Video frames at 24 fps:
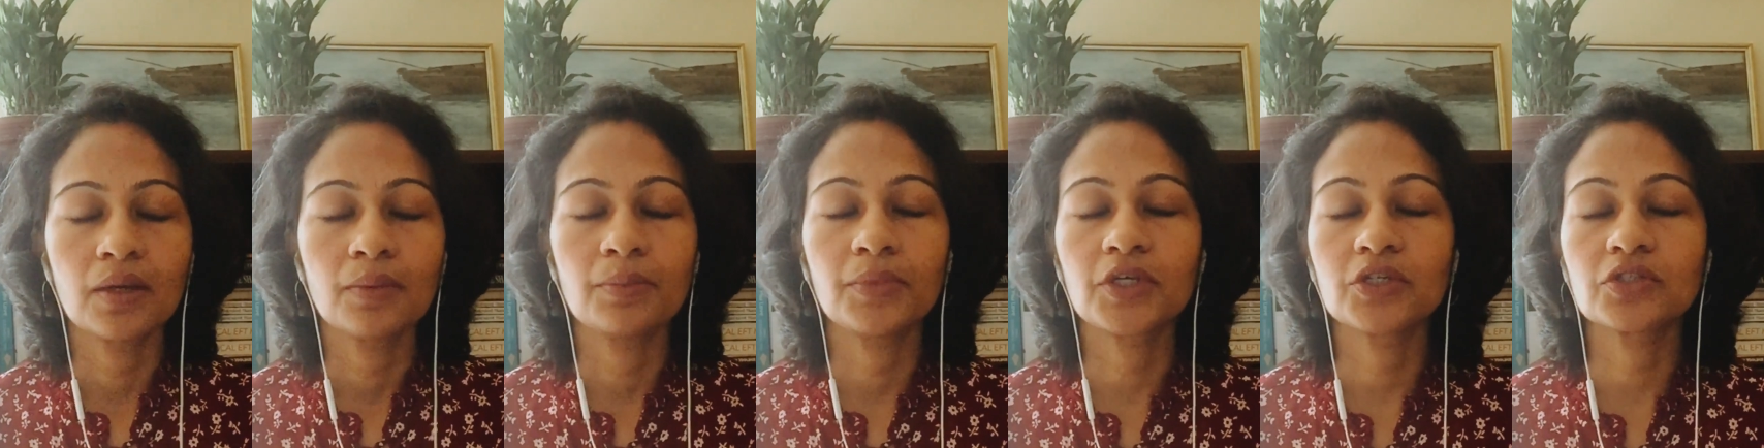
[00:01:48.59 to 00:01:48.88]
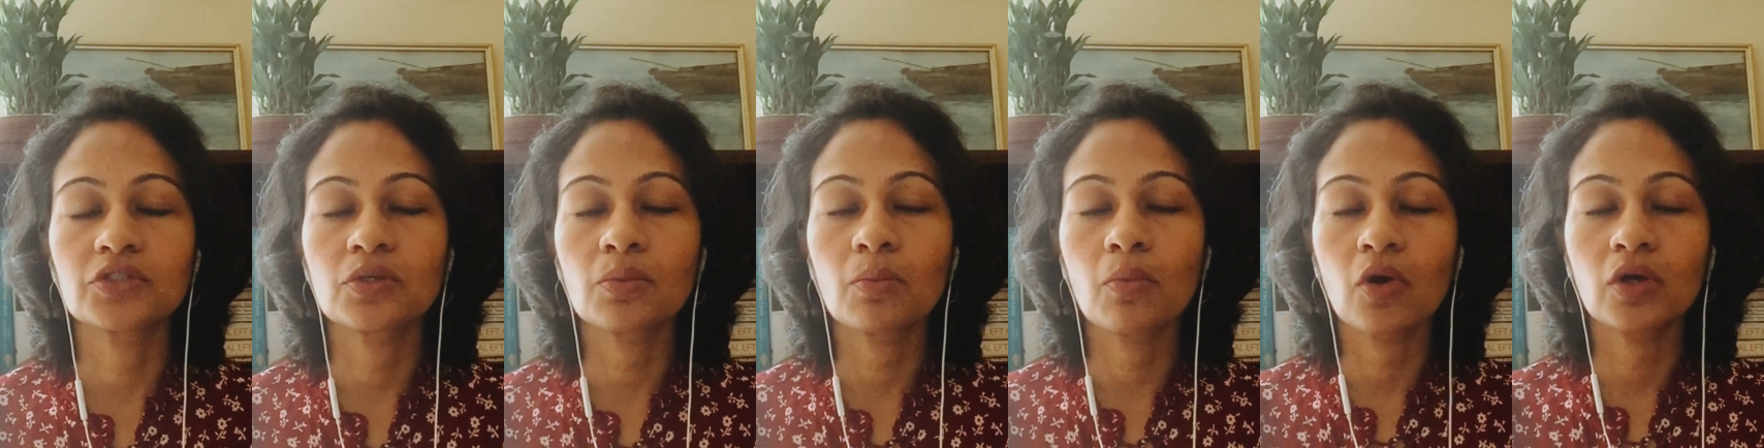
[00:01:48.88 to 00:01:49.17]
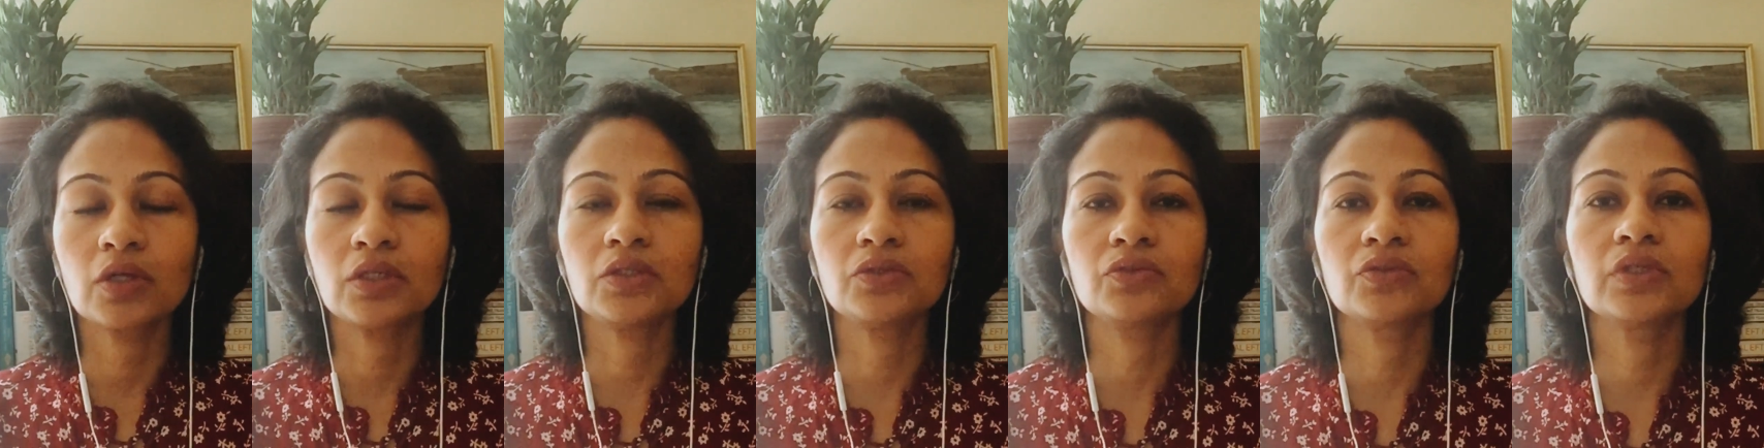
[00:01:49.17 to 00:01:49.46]
Because your
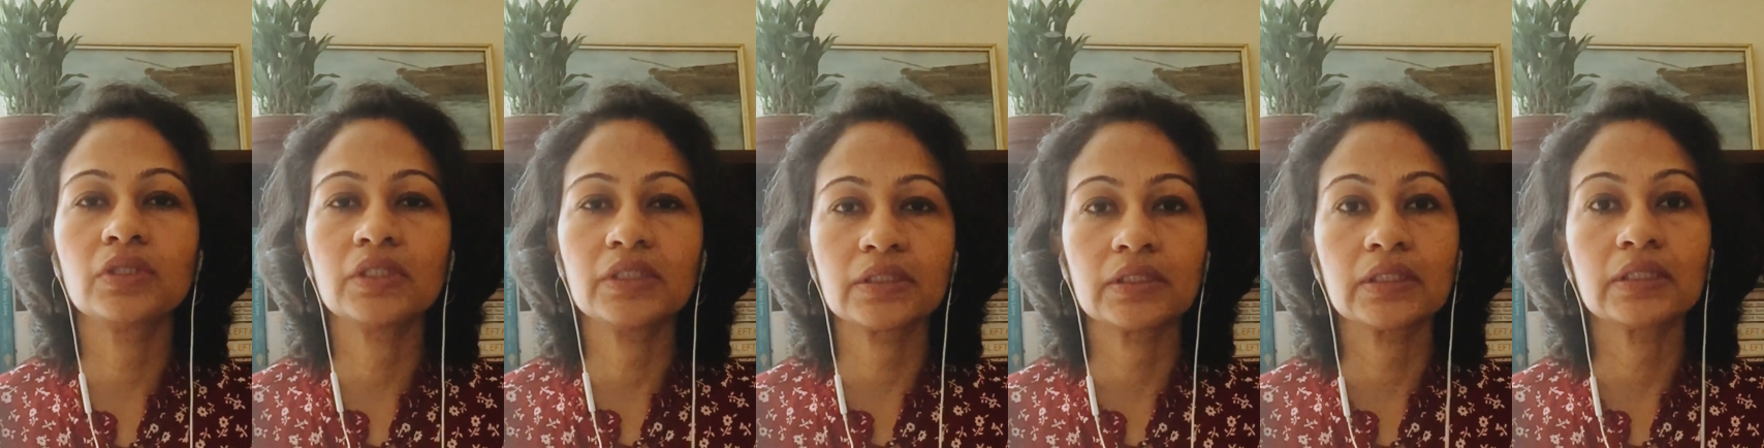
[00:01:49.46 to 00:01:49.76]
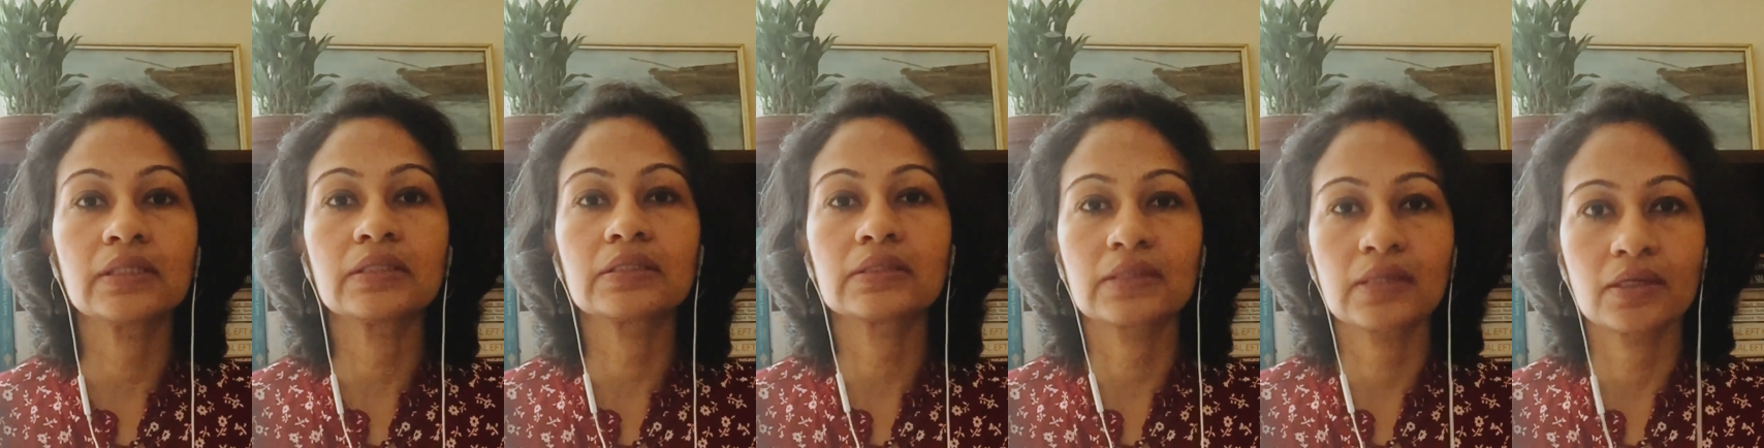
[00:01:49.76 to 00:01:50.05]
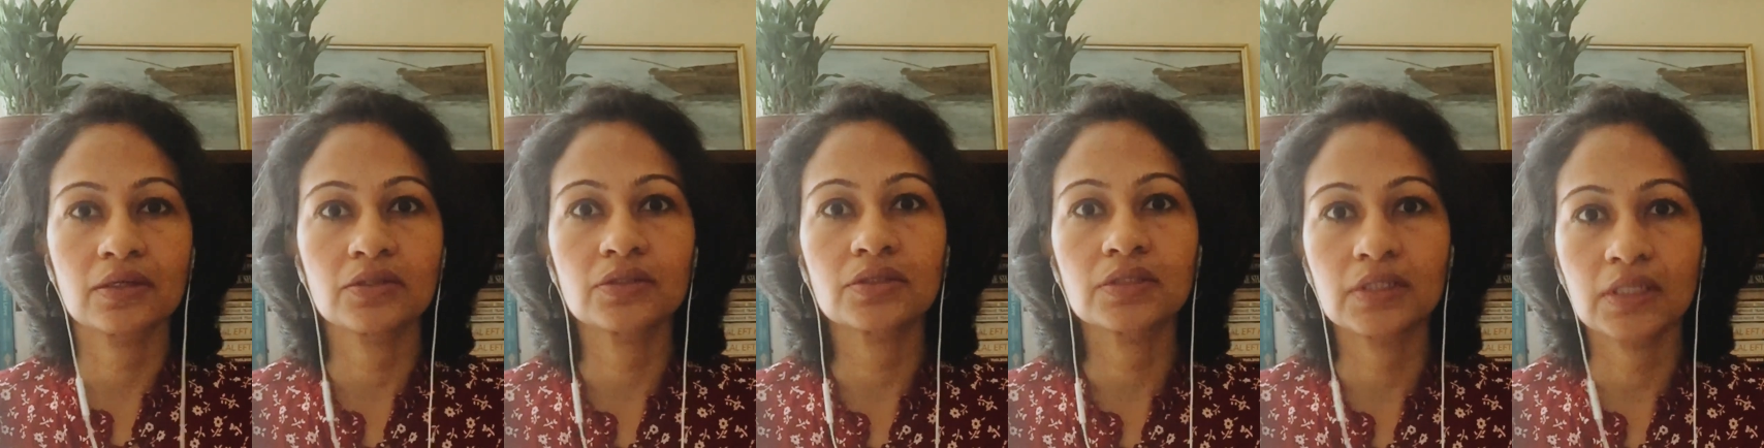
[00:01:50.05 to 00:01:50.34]
body really thinks
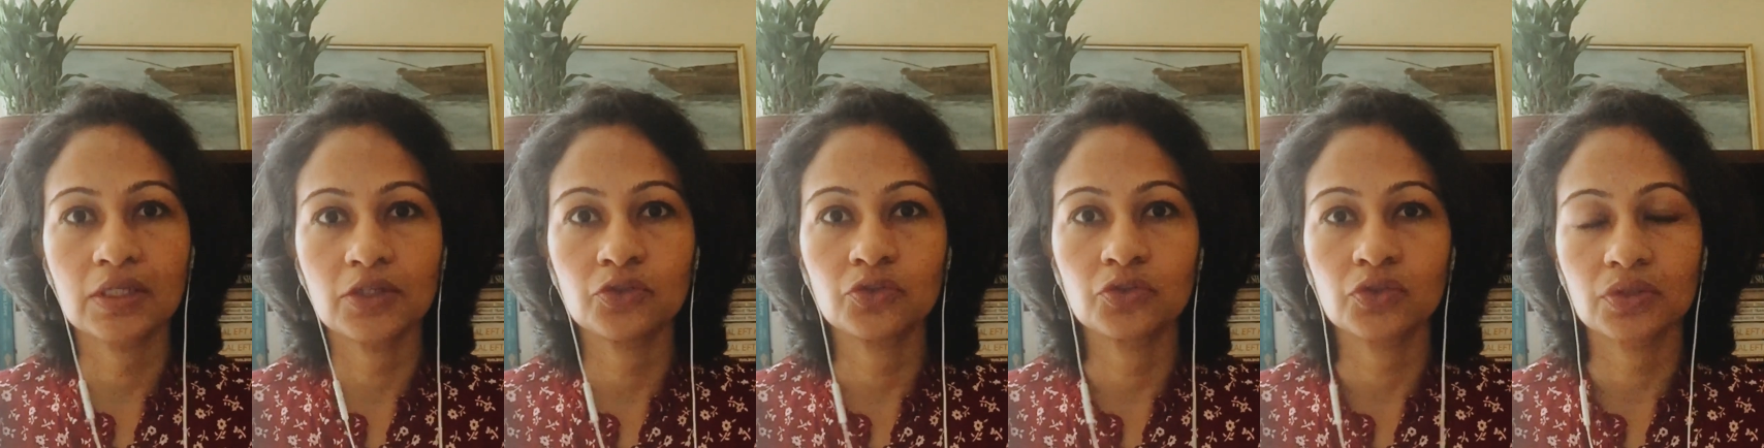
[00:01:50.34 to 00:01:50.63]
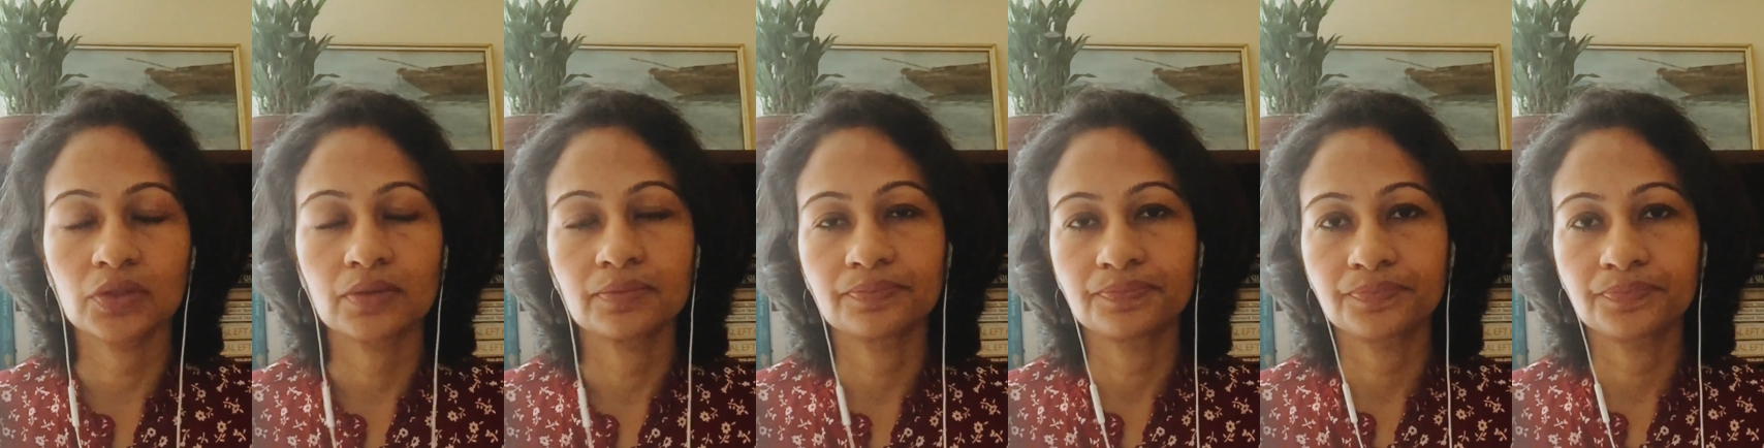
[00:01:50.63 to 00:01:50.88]
there is danger